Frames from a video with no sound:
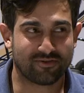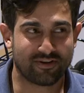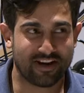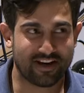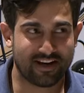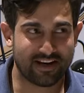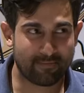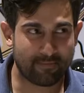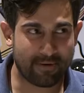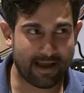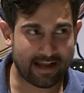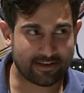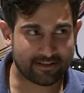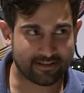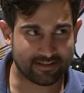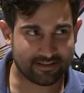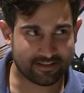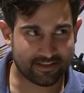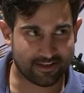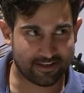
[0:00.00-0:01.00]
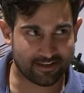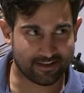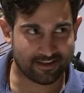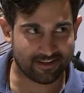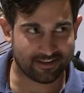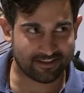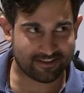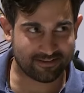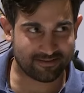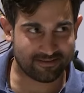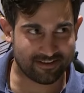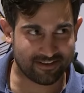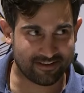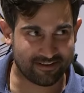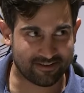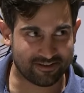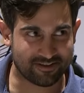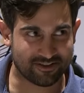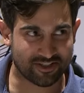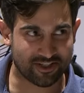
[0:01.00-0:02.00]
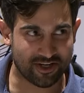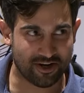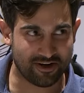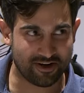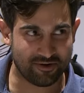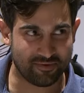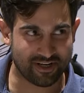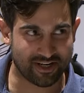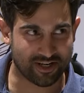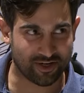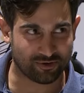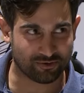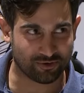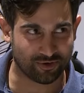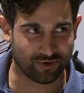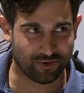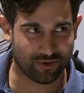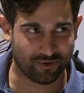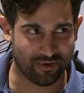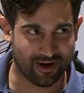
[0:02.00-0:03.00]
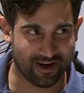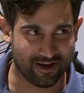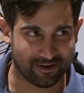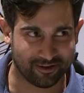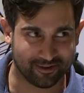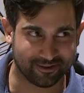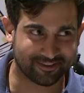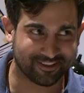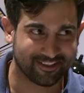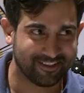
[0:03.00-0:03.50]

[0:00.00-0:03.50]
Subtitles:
creating patterns that are going to, slowly we're going to rule the world.